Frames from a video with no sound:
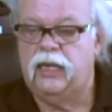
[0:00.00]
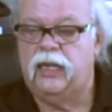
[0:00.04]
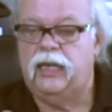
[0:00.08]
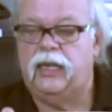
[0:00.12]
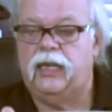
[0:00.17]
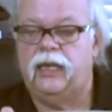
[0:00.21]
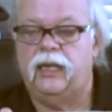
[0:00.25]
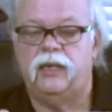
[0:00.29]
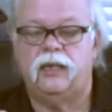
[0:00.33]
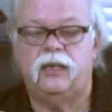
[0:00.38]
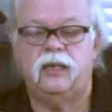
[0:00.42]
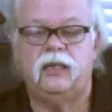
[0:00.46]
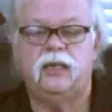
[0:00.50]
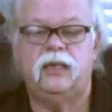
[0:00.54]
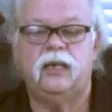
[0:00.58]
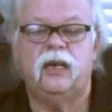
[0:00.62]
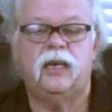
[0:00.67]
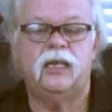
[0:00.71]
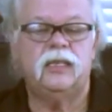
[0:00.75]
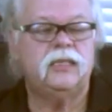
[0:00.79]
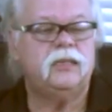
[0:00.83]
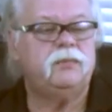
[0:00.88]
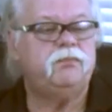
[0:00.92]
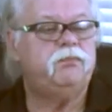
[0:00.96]
It
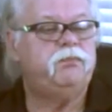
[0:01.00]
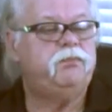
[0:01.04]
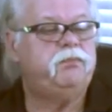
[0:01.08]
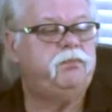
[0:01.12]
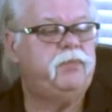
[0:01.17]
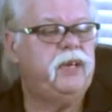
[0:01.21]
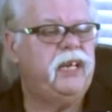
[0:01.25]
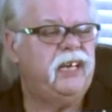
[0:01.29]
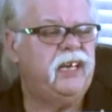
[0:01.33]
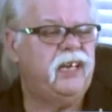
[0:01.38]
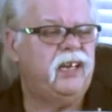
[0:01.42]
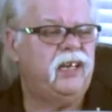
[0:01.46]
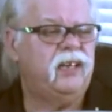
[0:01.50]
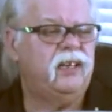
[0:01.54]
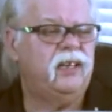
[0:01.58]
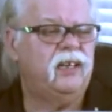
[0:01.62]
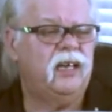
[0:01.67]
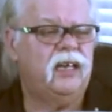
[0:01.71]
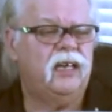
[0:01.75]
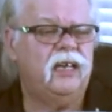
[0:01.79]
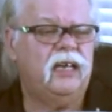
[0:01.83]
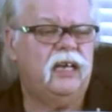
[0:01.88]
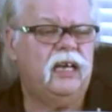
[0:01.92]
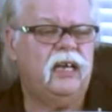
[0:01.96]
does bend.
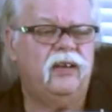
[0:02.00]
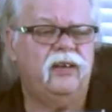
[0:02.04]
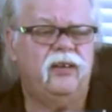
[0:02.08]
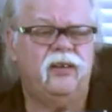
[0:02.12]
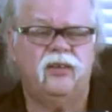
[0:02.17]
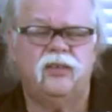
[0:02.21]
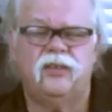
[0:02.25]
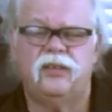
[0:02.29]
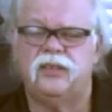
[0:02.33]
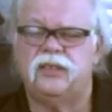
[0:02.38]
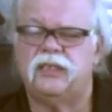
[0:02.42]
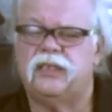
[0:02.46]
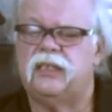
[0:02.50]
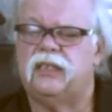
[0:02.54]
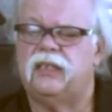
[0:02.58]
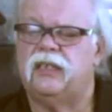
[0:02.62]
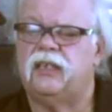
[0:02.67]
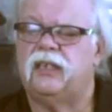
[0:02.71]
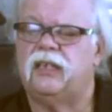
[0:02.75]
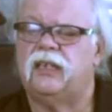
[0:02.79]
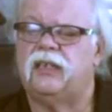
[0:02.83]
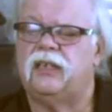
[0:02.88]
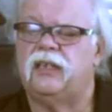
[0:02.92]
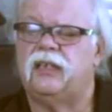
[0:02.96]
I noticed that
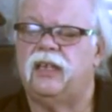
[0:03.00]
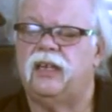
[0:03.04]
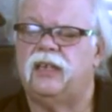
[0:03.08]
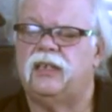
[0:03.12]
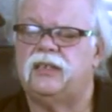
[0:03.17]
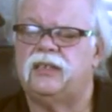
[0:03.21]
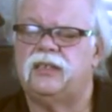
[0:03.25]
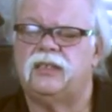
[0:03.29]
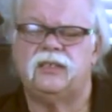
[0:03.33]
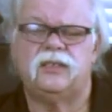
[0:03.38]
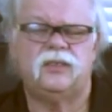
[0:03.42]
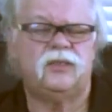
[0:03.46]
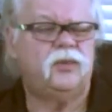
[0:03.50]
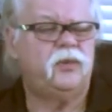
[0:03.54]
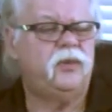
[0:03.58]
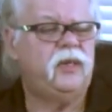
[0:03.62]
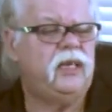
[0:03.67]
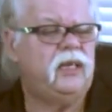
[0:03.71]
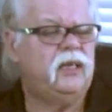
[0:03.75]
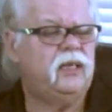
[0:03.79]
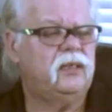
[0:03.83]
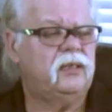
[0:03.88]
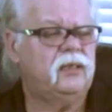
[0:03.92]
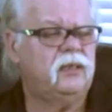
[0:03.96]
it does
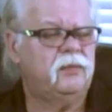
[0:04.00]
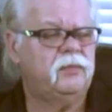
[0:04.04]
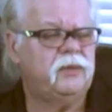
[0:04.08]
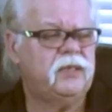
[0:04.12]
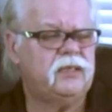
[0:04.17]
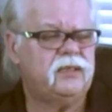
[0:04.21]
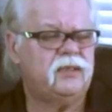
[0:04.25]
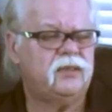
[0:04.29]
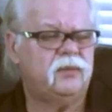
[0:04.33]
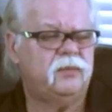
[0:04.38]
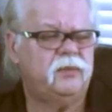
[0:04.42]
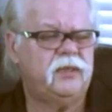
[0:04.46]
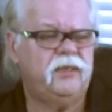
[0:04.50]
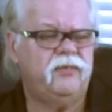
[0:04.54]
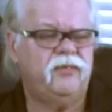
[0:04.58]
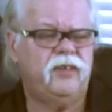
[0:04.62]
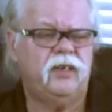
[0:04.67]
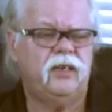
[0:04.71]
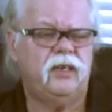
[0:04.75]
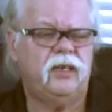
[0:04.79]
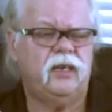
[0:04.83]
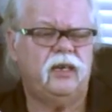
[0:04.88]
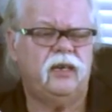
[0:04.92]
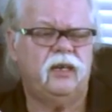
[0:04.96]
tweak a little bit, so be
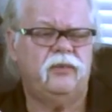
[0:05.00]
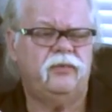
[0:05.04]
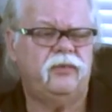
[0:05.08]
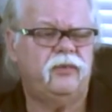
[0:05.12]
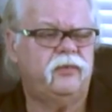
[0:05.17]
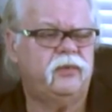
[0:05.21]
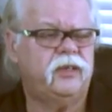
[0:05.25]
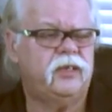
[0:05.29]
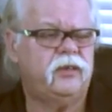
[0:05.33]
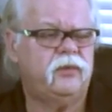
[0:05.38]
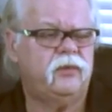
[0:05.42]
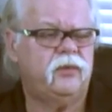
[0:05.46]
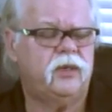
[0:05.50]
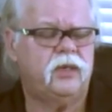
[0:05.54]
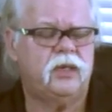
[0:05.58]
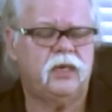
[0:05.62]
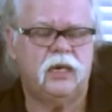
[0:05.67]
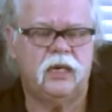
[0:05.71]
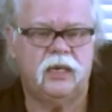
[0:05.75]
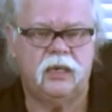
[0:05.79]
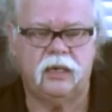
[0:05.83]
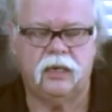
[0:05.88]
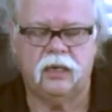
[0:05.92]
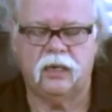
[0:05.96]
very careful when you work
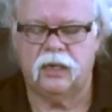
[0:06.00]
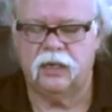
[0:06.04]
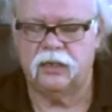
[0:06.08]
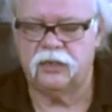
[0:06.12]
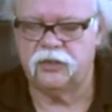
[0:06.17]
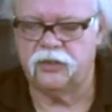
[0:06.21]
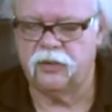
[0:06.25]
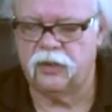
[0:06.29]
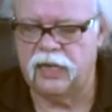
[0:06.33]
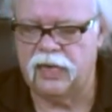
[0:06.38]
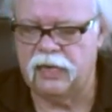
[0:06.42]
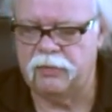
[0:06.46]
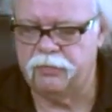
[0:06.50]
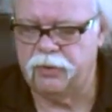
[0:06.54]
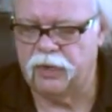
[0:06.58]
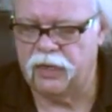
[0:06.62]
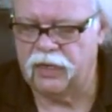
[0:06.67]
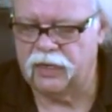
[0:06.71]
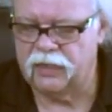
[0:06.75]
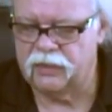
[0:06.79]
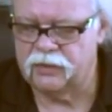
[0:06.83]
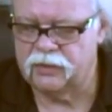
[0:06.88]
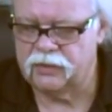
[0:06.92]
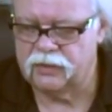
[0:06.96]
on
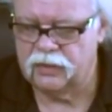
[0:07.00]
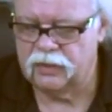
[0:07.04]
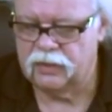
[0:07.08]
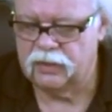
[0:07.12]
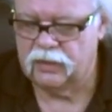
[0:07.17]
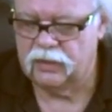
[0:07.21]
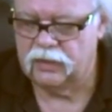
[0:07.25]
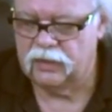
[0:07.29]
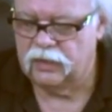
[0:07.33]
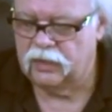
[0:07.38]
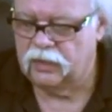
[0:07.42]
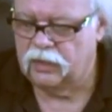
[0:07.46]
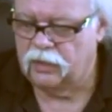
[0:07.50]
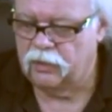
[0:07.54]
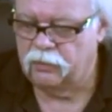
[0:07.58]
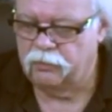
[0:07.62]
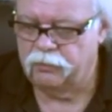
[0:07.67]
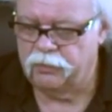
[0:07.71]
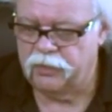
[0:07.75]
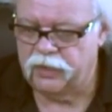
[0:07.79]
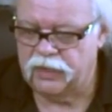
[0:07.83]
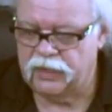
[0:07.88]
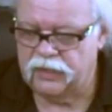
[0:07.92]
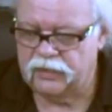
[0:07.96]
tripods.
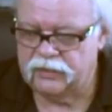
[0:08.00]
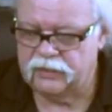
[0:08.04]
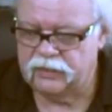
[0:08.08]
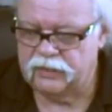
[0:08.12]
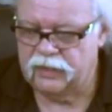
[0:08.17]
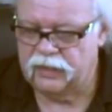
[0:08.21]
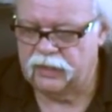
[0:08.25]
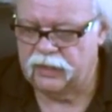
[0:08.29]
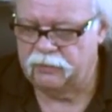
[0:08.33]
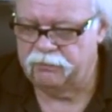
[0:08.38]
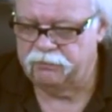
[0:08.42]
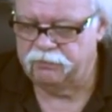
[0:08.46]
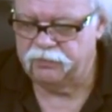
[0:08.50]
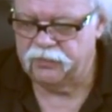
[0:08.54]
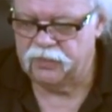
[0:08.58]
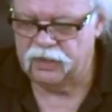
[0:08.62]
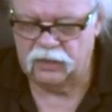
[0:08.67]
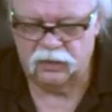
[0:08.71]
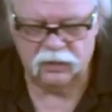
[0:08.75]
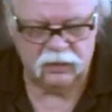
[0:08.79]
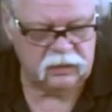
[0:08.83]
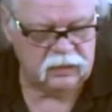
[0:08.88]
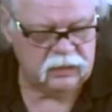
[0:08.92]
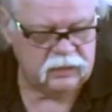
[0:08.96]
But
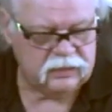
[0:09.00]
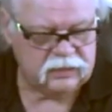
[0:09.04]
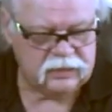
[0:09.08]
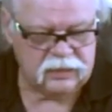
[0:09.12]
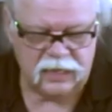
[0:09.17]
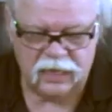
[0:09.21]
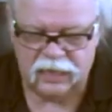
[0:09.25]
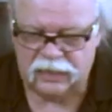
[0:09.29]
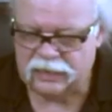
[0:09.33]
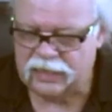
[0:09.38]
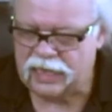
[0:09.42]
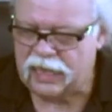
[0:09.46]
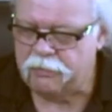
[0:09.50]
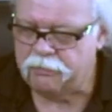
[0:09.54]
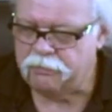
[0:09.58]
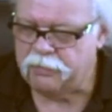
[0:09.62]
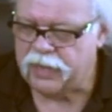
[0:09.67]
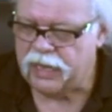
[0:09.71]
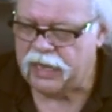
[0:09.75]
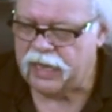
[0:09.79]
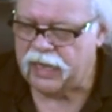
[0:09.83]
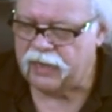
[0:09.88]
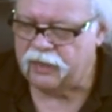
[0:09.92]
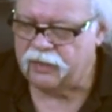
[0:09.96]
it's not that
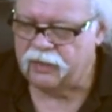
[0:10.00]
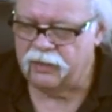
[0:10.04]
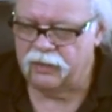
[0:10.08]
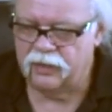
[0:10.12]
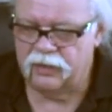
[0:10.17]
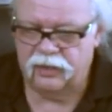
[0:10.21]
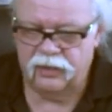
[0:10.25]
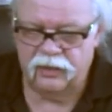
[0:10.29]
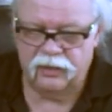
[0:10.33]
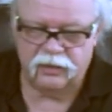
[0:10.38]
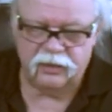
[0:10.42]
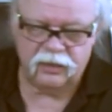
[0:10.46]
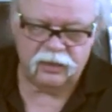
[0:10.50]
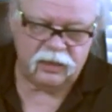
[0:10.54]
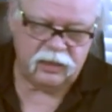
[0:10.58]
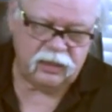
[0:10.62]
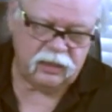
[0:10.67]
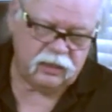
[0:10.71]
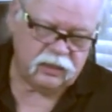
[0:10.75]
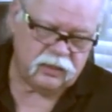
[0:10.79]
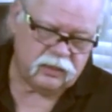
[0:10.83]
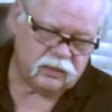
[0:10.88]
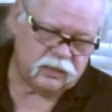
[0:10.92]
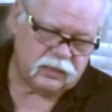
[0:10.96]
bad. The
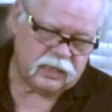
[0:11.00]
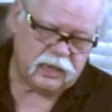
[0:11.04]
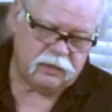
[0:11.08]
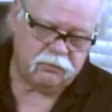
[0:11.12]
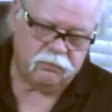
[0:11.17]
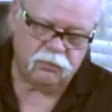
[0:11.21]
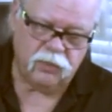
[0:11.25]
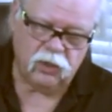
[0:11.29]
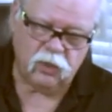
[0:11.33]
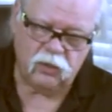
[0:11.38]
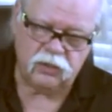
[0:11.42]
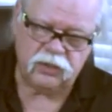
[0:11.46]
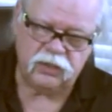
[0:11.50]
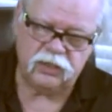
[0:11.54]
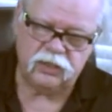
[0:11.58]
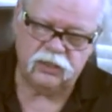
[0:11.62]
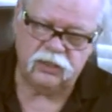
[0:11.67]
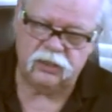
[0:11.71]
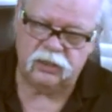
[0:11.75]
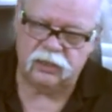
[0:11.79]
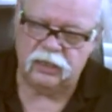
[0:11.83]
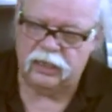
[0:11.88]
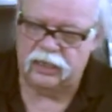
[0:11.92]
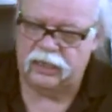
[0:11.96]
key is that
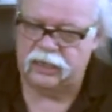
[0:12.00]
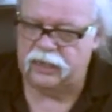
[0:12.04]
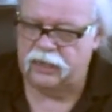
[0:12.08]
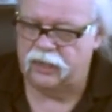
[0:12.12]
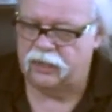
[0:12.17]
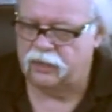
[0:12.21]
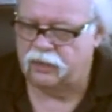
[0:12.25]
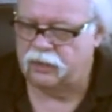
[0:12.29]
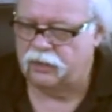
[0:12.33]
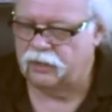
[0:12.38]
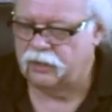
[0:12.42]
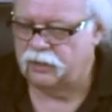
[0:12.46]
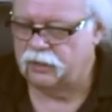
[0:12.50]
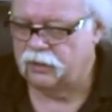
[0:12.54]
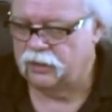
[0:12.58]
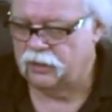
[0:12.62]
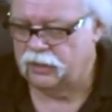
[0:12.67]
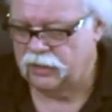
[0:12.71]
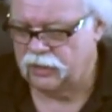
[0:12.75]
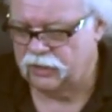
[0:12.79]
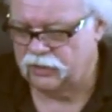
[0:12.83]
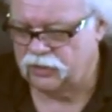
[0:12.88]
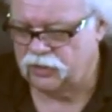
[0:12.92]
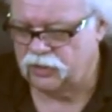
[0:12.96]
motion, and
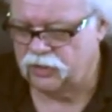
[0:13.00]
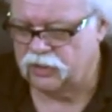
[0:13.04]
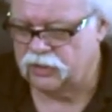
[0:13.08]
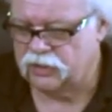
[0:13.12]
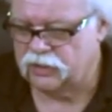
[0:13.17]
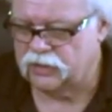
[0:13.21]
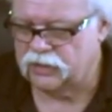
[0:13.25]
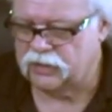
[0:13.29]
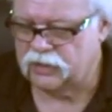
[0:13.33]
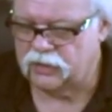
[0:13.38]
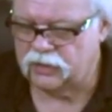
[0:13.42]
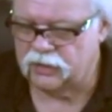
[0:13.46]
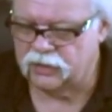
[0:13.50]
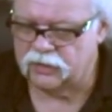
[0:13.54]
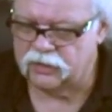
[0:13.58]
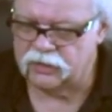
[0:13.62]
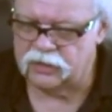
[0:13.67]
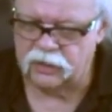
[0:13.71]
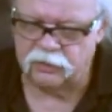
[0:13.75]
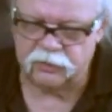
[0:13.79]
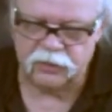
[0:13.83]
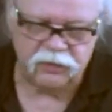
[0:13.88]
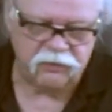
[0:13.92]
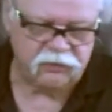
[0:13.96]
as you can see in
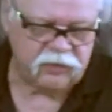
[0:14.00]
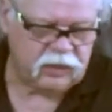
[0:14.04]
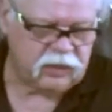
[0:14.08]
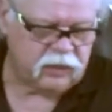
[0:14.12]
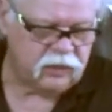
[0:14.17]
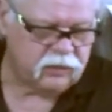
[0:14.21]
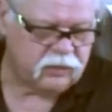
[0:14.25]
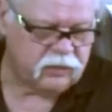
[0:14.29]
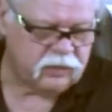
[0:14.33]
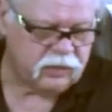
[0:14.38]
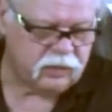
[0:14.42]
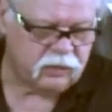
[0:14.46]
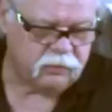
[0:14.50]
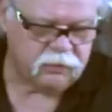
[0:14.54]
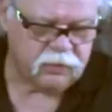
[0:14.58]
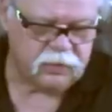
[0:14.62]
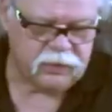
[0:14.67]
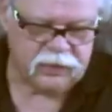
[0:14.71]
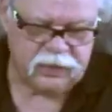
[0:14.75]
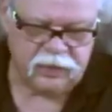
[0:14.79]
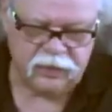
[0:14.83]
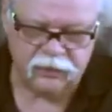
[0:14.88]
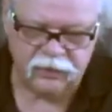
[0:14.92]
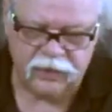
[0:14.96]
some of the videos that are
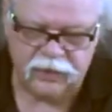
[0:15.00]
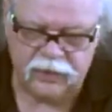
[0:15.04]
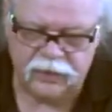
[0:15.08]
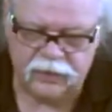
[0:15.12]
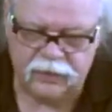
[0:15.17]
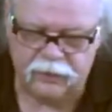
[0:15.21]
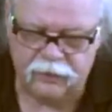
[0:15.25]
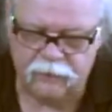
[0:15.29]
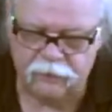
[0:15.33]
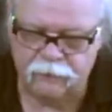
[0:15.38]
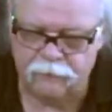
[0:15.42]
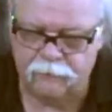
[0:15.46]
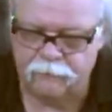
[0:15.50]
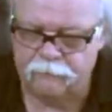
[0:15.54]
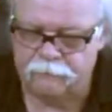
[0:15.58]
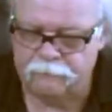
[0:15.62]
playing right now,